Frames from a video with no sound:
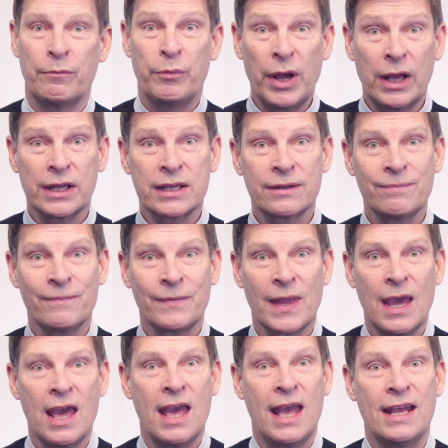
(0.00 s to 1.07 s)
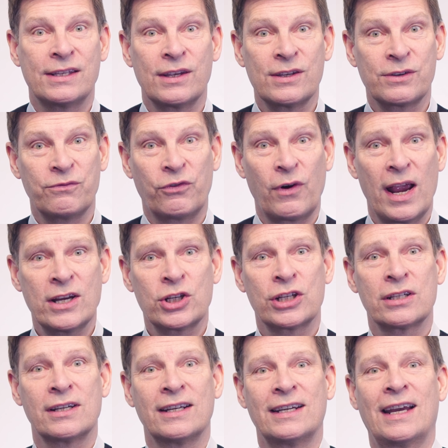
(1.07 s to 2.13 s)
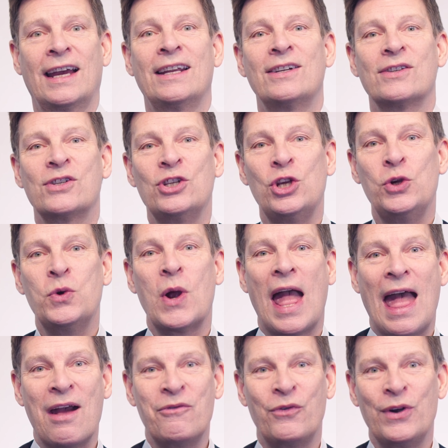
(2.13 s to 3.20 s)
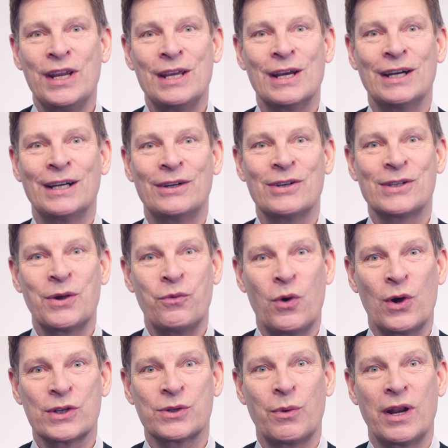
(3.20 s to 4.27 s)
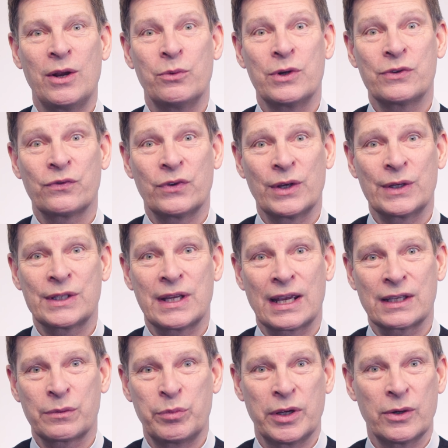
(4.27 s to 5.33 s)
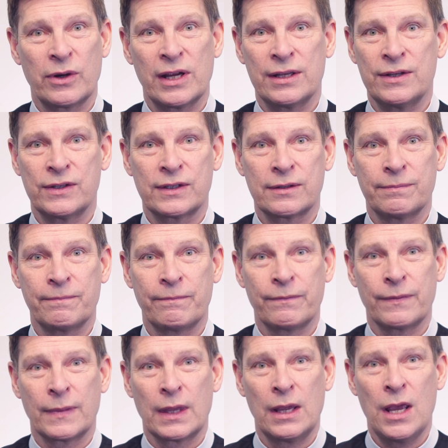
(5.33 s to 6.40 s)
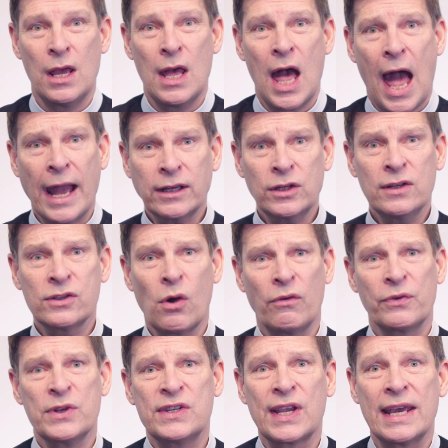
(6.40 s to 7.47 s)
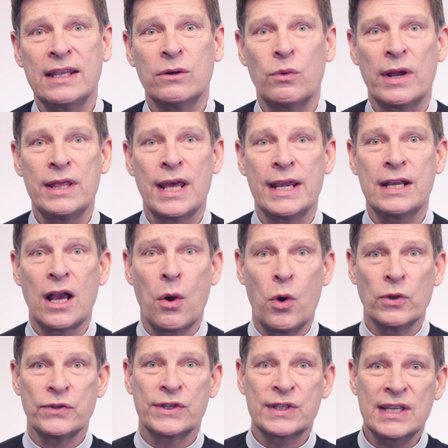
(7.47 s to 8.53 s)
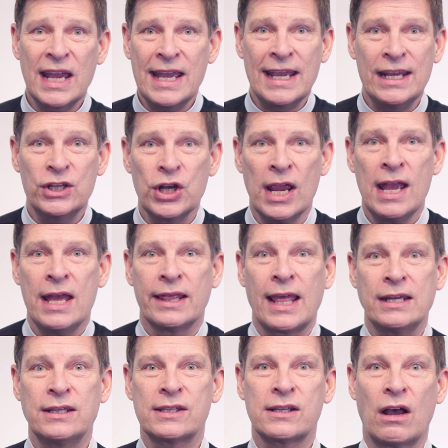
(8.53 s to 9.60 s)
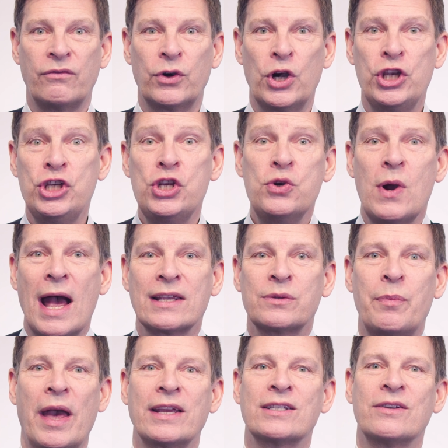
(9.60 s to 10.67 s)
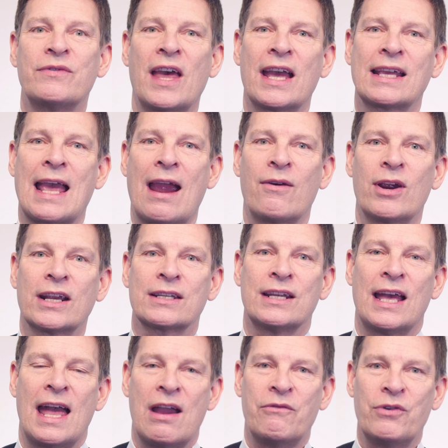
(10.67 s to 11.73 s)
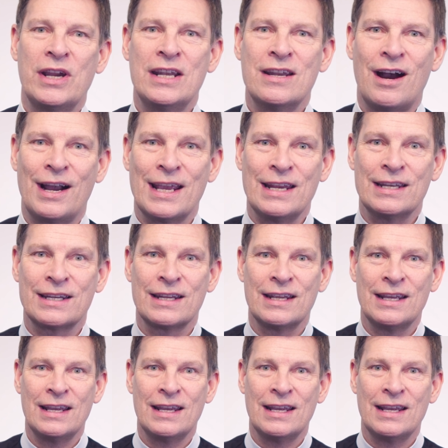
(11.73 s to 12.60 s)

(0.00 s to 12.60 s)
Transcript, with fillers: But it's as fresh and as new every year as it was when it was first experienced. Actors often say that when they go on stage, they discover a new aspect of their character every night.